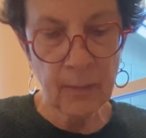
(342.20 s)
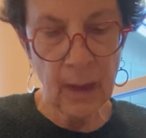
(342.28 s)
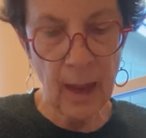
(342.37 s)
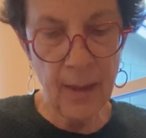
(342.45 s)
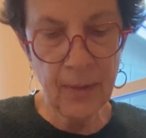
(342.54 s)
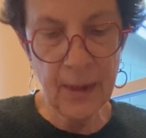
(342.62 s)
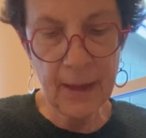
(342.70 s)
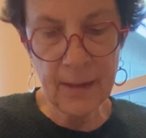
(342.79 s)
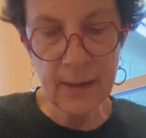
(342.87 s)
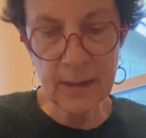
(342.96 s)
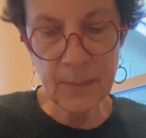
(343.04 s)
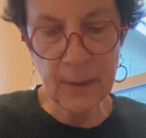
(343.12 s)
And then
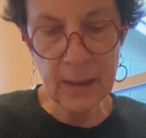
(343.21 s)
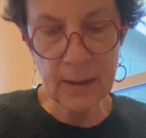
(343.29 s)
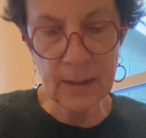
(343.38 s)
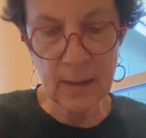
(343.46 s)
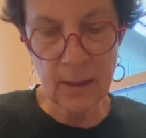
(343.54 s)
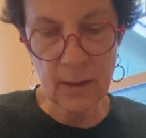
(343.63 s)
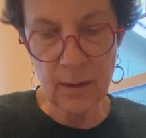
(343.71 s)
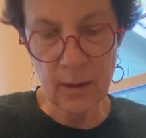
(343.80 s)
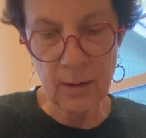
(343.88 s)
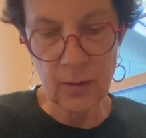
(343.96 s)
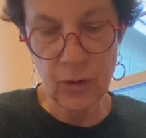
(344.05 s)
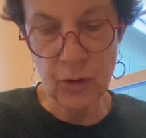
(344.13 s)
this piece
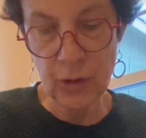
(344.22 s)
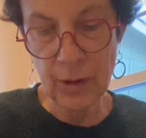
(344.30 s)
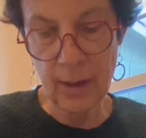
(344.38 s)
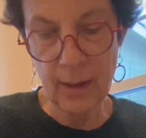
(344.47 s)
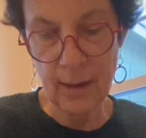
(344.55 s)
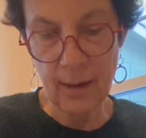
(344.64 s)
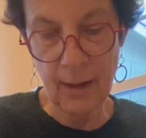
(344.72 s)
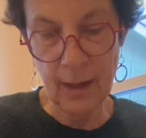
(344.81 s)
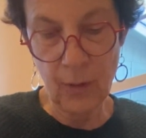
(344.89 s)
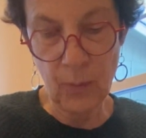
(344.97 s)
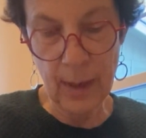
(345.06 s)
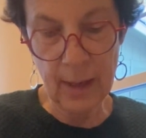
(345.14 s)
should
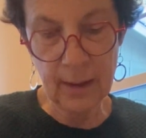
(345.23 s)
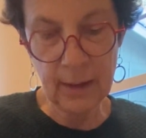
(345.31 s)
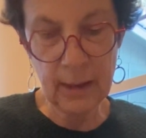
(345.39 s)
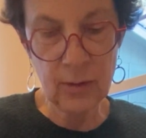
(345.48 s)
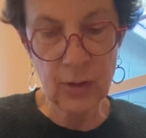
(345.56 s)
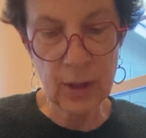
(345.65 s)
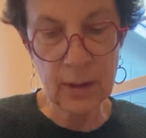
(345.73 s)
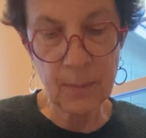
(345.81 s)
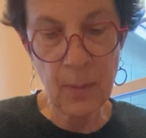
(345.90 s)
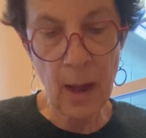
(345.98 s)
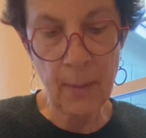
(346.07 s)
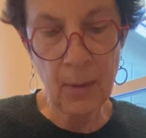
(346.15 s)
theoretically
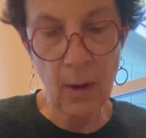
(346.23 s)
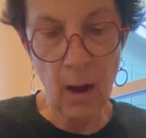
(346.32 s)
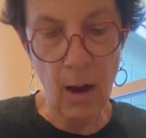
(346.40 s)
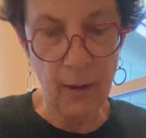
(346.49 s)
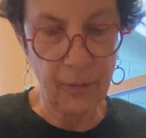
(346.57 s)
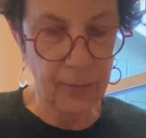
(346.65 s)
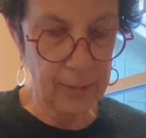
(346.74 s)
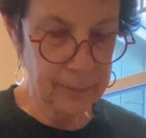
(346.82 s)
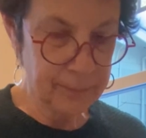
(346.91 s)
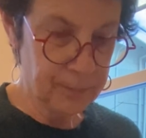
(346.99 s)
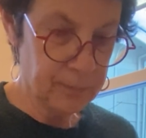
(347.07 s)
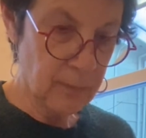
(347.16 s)
just pop off.
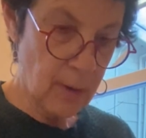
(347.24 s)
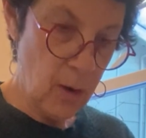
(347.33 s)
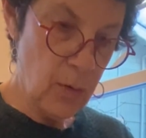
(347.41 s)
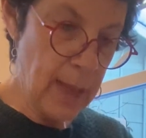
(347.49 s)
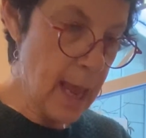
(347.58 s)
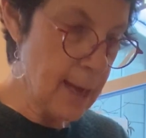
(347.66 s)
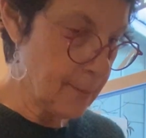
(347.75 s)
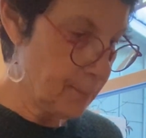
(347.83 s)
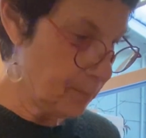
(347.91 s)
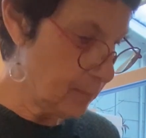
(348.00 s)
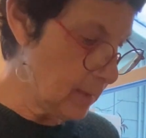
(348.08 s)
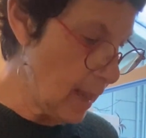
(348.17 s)
Okay,
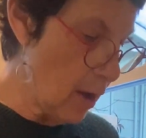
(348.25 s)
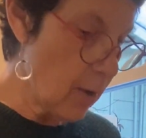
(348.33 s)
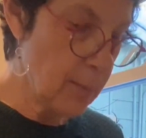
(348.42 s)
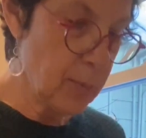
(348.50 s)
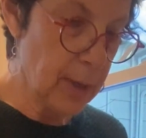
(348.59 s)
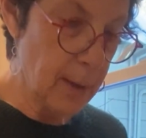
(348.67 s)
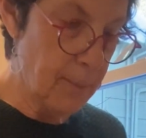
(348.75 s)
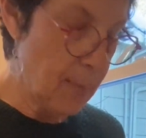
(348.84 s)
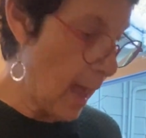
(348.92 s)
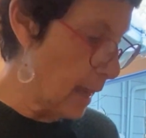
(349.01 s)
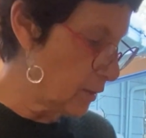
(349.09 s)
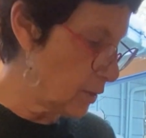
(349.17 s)
now I bring it
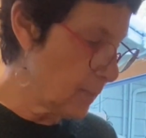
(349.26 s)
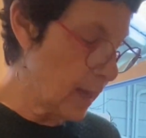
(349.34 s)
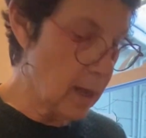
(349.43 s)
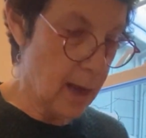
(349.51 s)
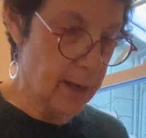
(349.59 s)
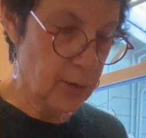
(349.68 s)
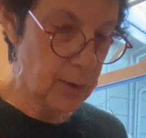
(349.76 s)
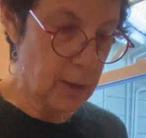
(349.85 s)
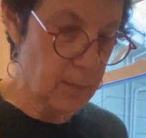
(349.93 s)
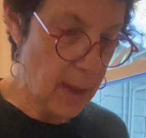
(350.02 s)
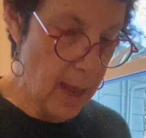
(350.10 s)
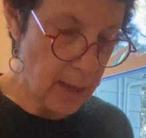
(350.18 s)
back to my
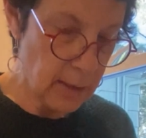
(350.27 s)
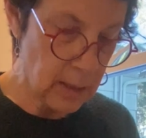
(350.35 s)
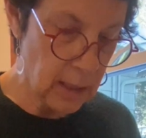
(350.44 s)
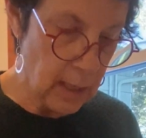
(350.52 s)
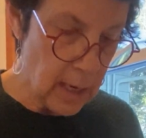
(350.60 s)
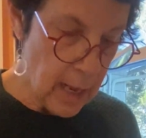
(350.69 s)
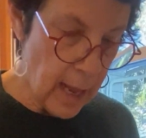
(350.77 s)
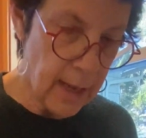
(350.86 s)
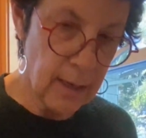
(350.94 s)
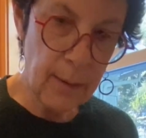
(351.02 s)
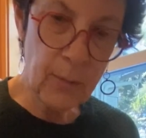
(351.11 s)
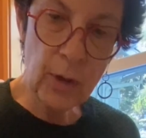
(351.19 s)
ironing mat,
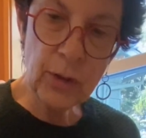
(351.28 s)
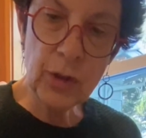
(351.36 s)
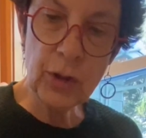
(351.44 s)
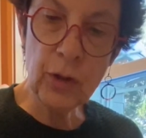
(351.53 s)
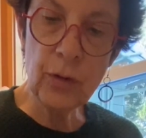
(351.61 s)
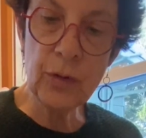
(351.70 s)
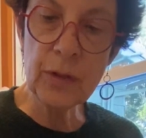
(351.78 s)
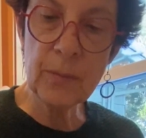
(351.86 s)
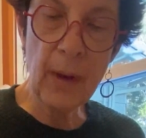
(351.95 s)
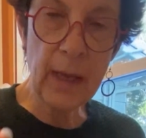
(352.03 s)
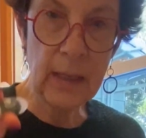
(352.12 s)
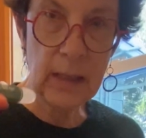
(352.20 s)
and I'm going to use
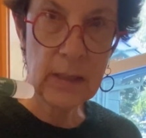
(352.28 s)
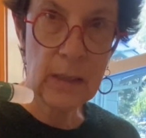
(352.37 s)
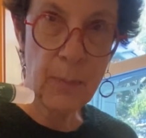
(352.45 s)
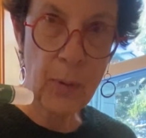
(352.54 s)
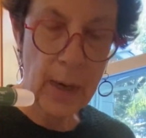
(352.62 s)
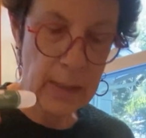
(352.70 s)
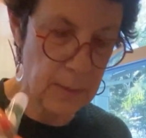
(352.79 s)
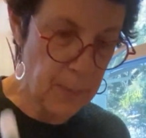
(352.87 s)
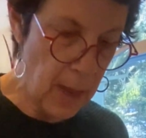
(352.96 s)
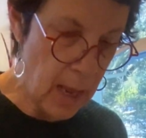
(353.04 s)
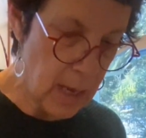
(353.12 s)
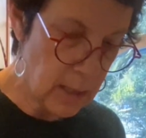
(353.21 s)
my Easy Press
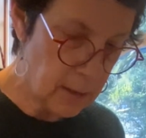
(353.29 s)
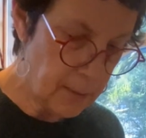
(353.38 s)
pen,